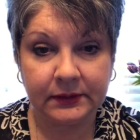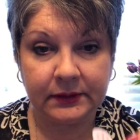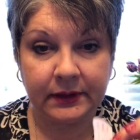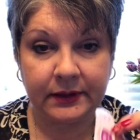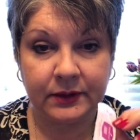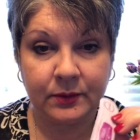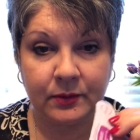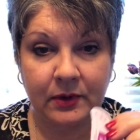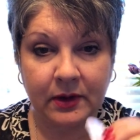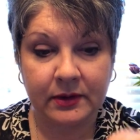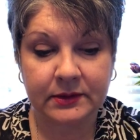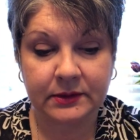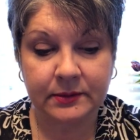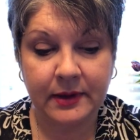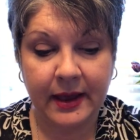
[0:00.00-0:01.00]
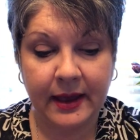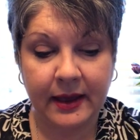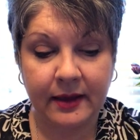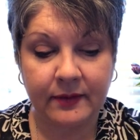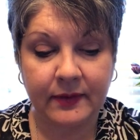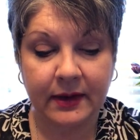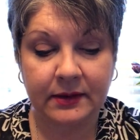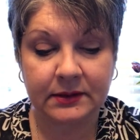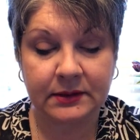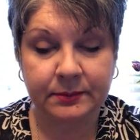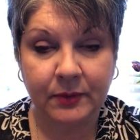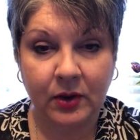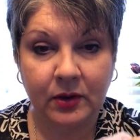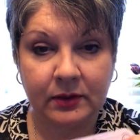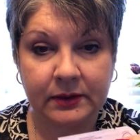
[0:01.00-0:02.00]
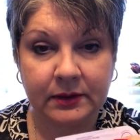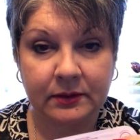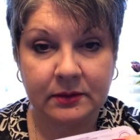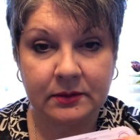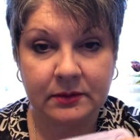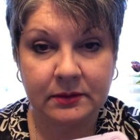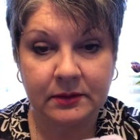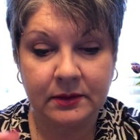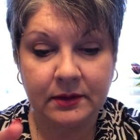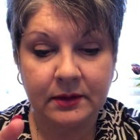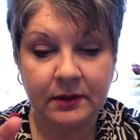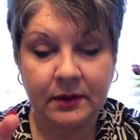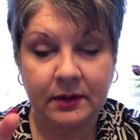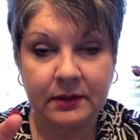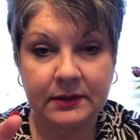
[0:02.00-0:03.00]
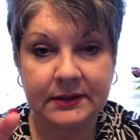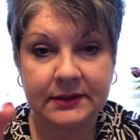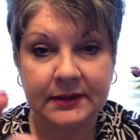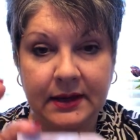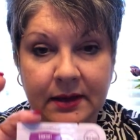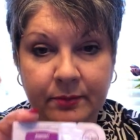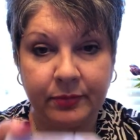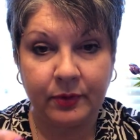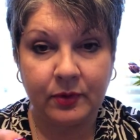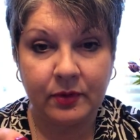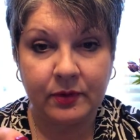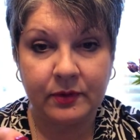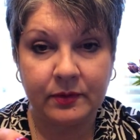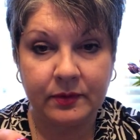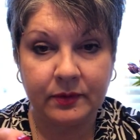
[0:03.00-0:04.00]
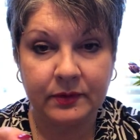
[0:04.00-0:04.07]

And you will also have a small little sample.